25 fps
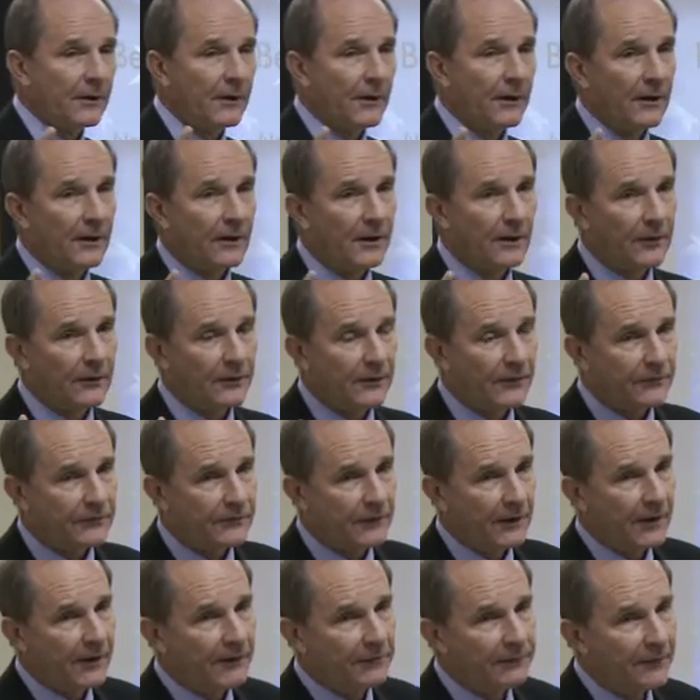uh, the
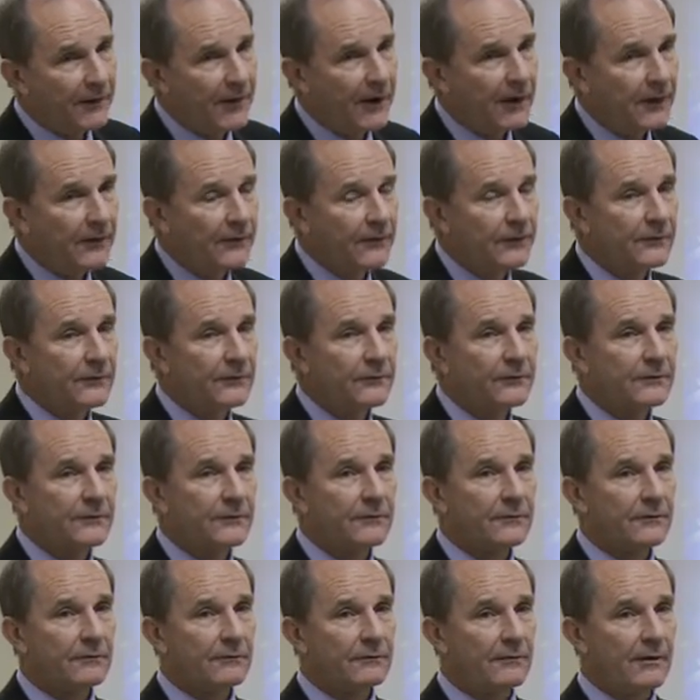City
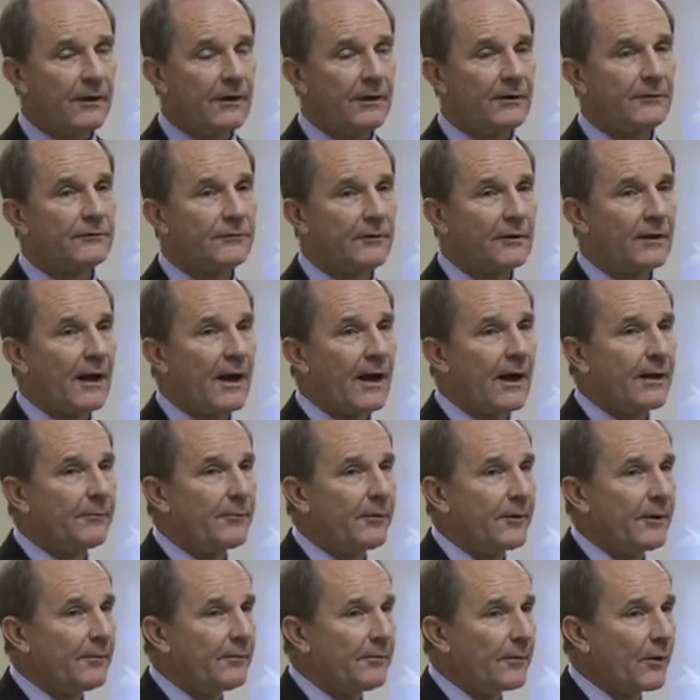Fathers, the Rainsville
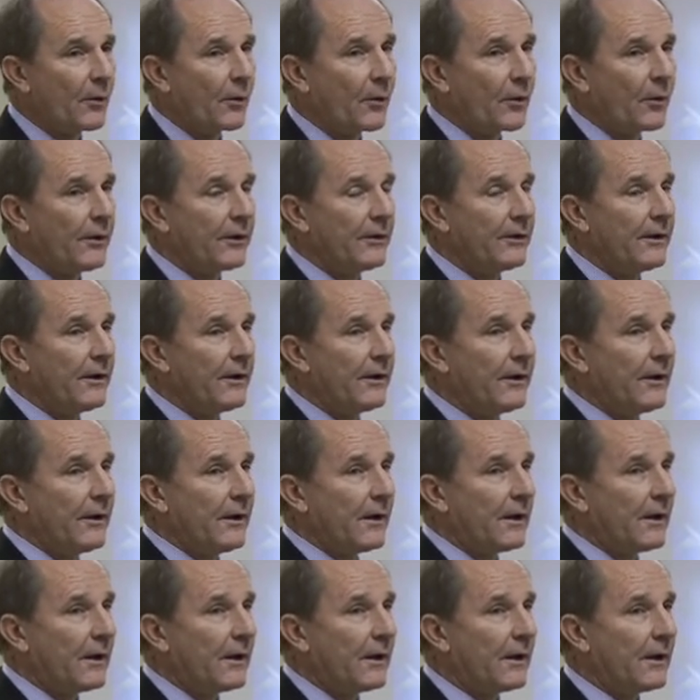Library Board.
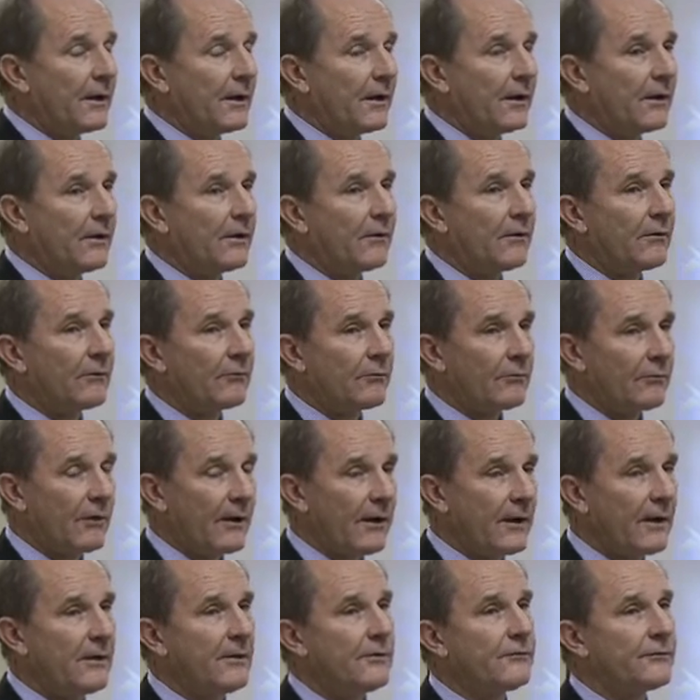Uh,
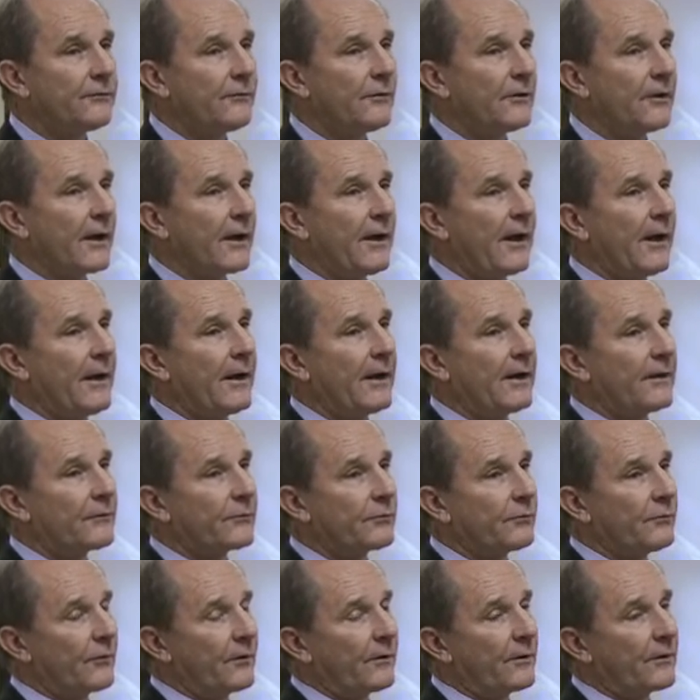Rainsville
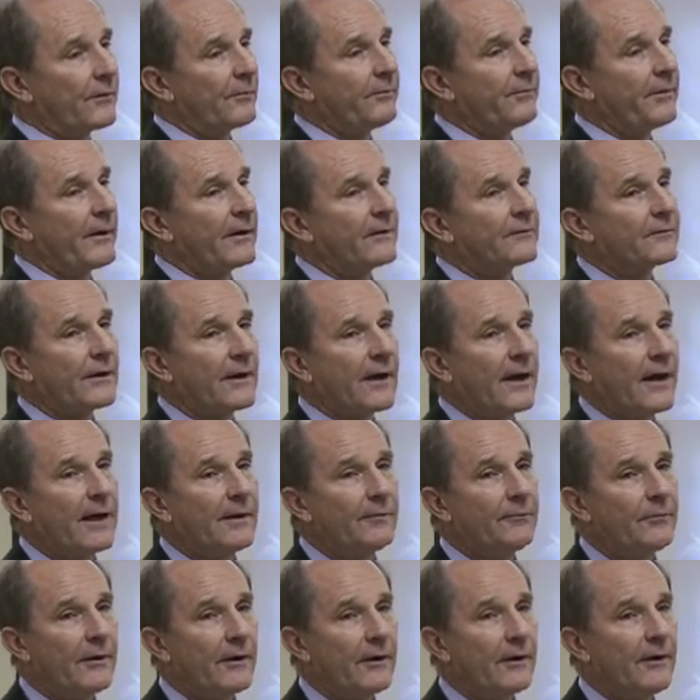has one of the best
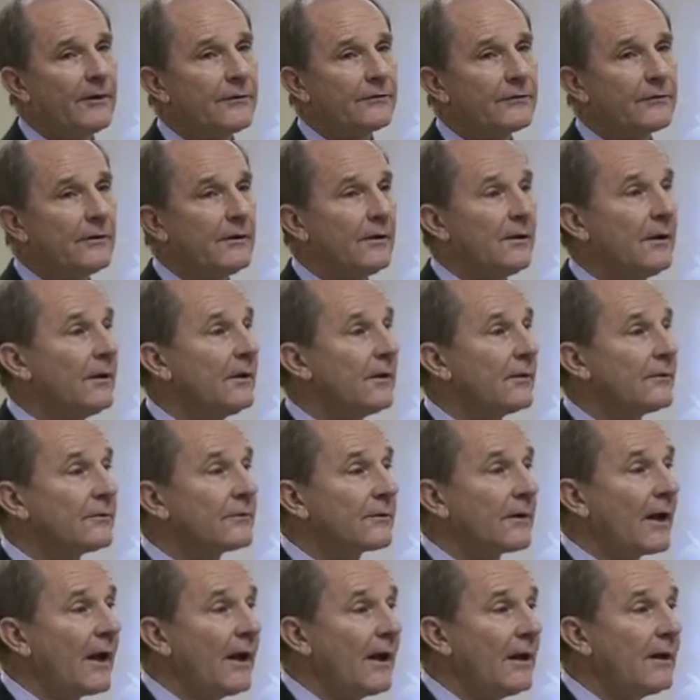libraries in the
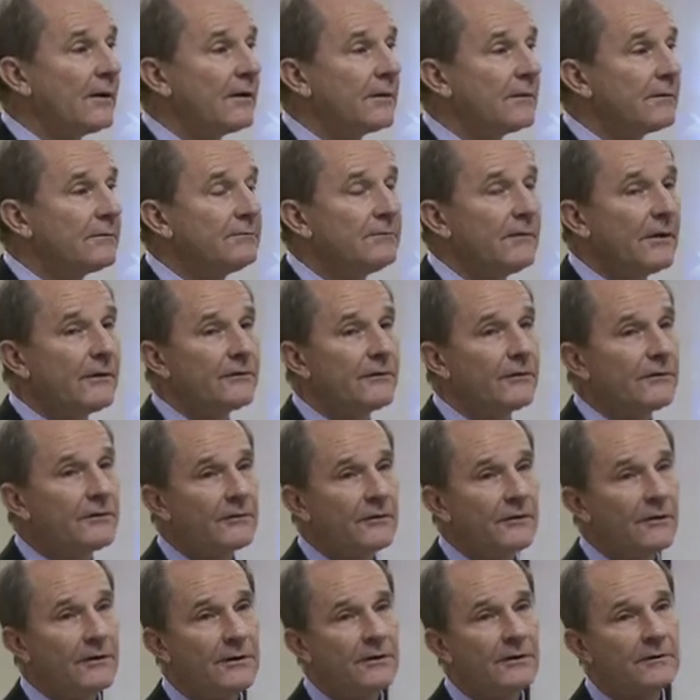state. It's as
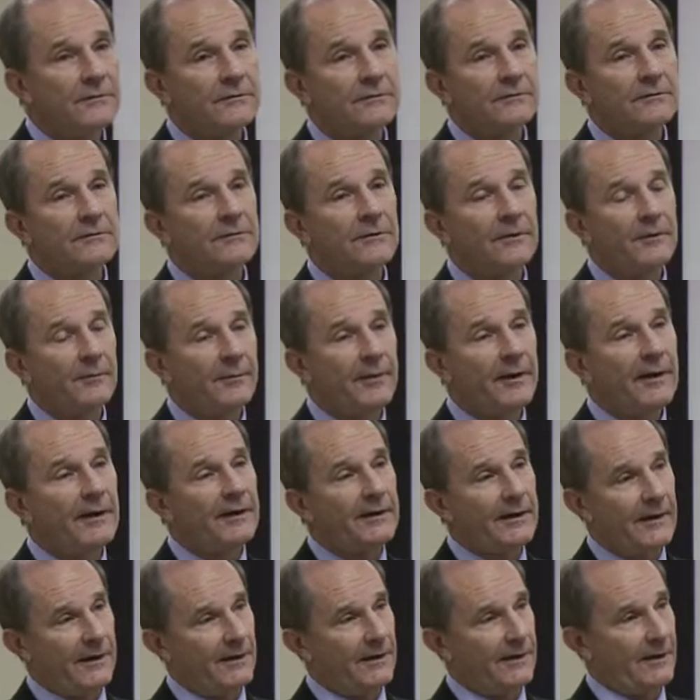good as the
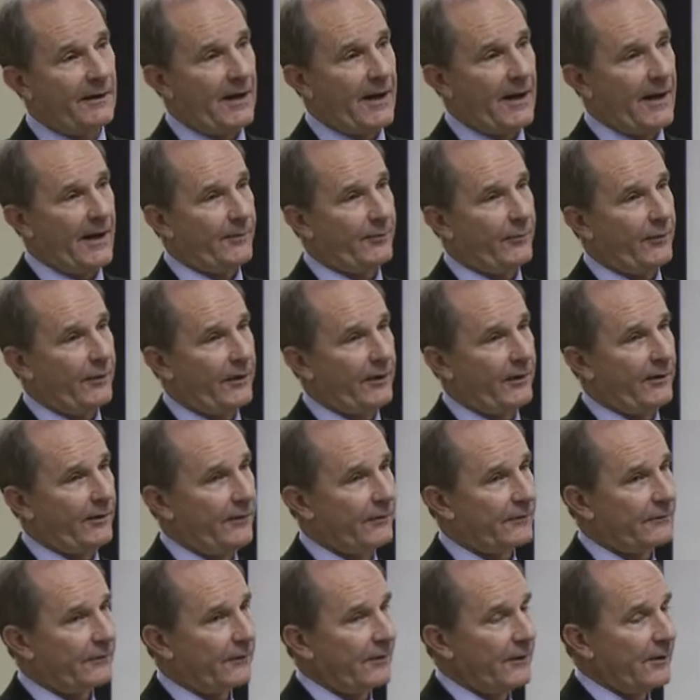big town
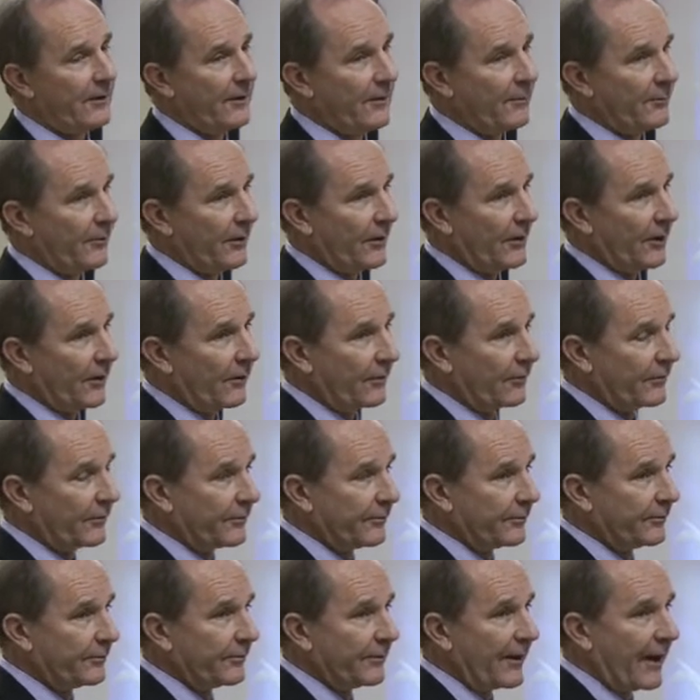libraries because
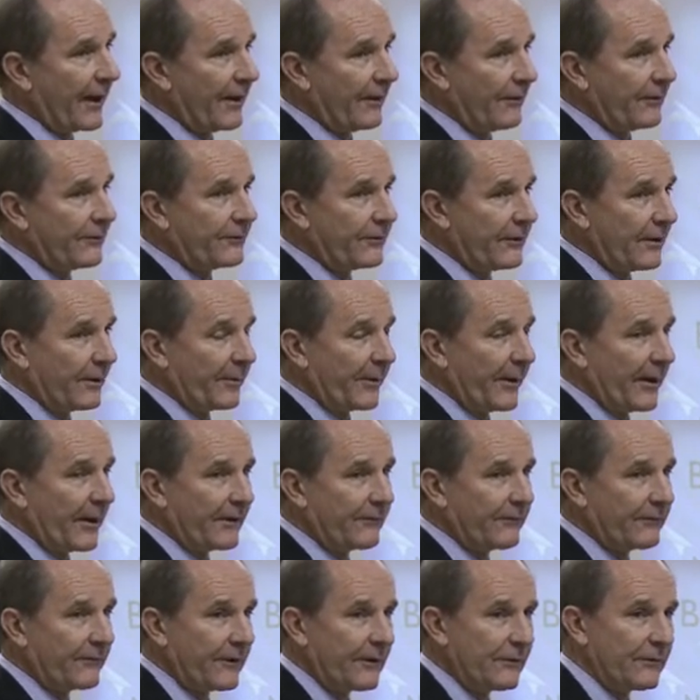Byron Ship had
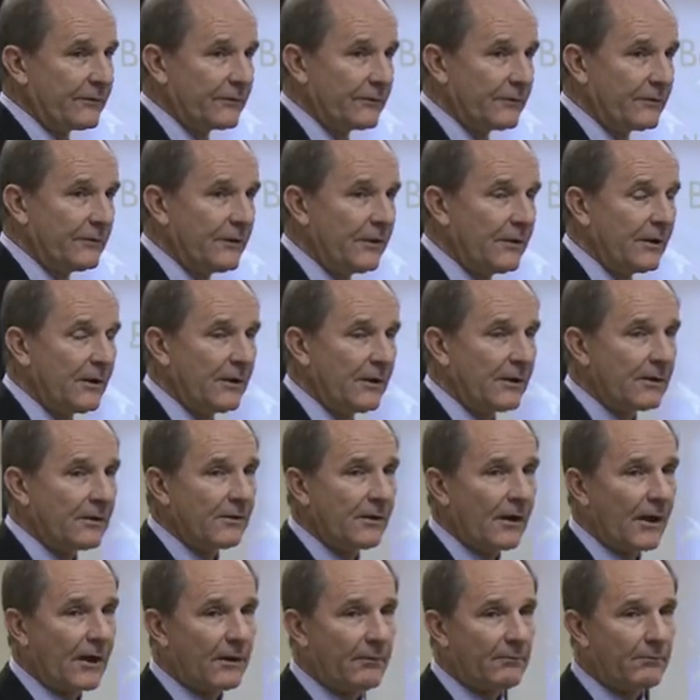a vision.
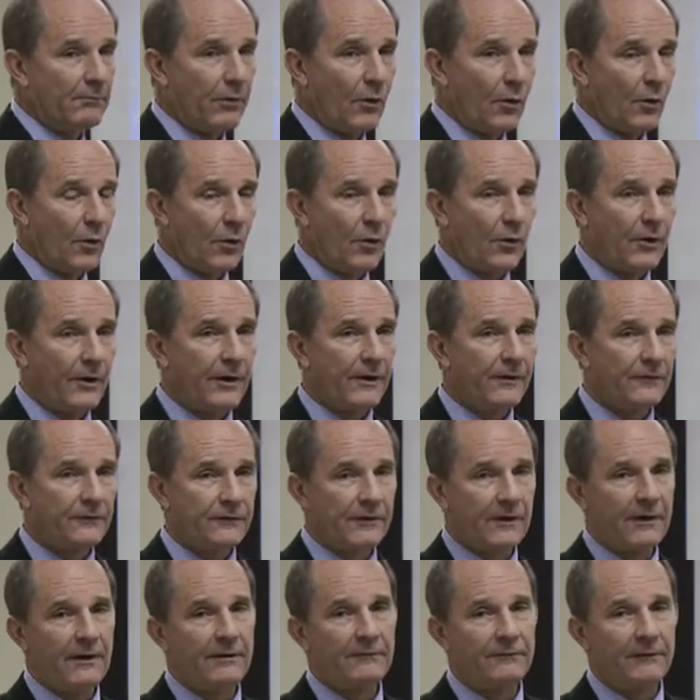You had a board and
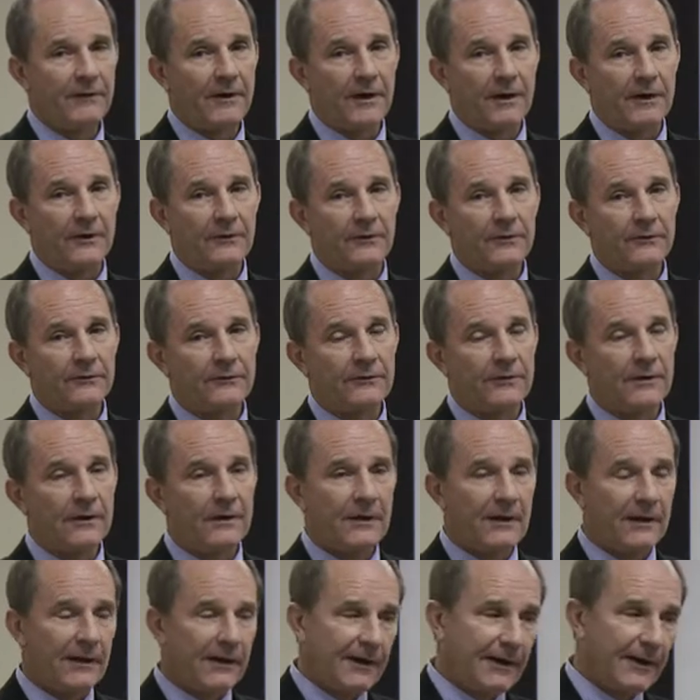City Fathers
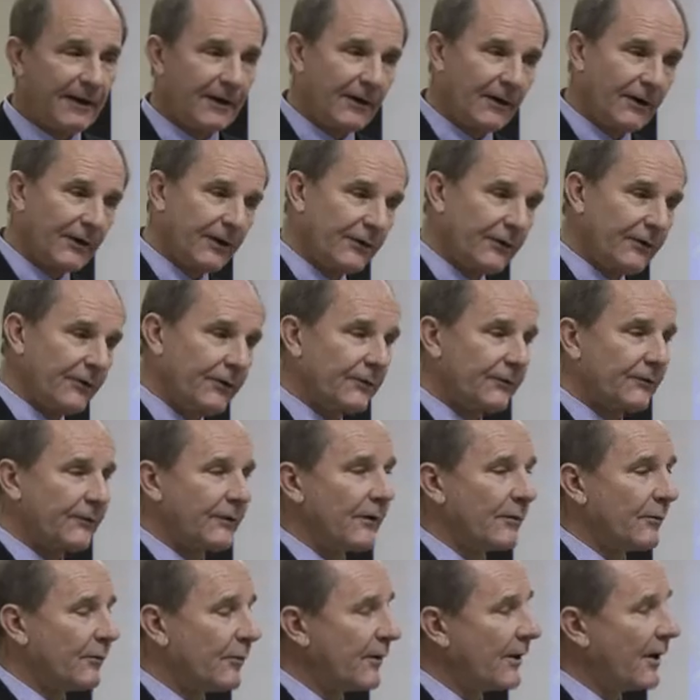and others
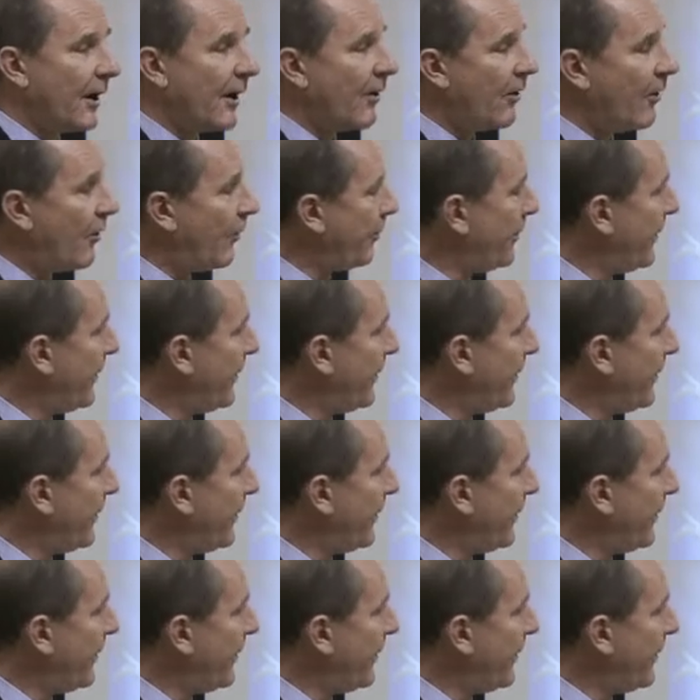that we all